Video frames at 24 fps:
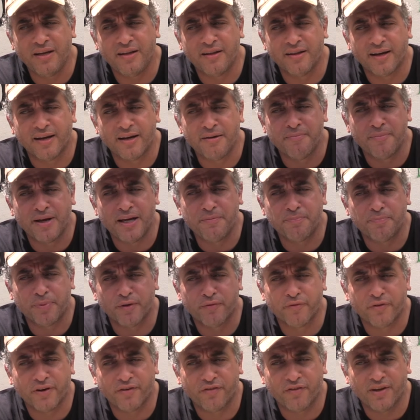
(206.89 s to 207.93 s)
that it made
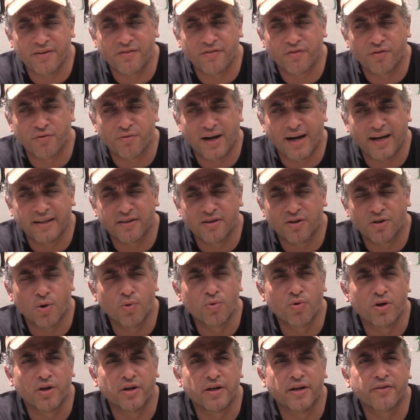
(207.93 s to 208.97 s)
perfect sense to add
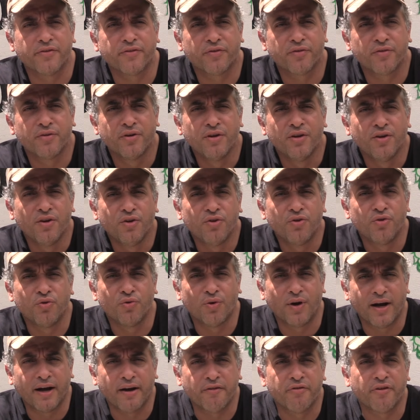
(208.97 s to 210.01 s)
coconut
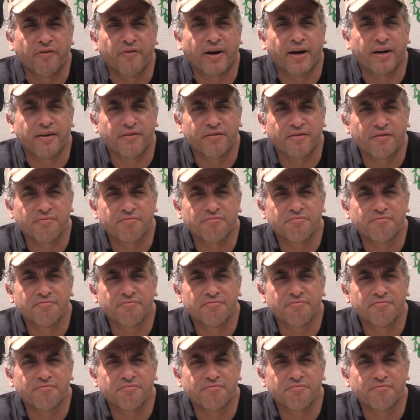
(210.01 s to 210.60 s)
to a Hefeweizen.